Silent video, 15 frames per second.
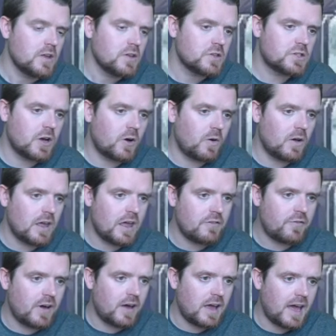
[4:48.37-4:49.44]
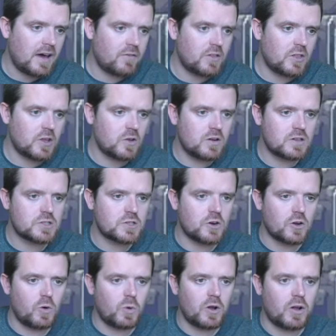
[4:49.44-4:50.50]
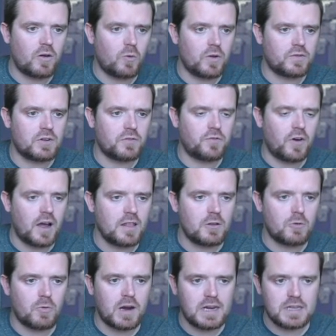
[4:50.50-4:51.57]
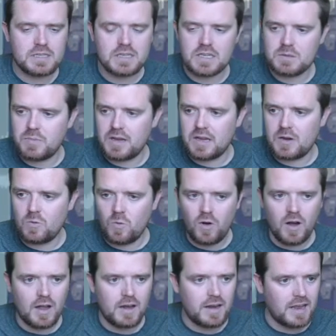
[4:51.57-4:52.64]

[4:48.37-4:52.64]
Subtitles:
So if I have the unit circle where we've defined the radius as being 1,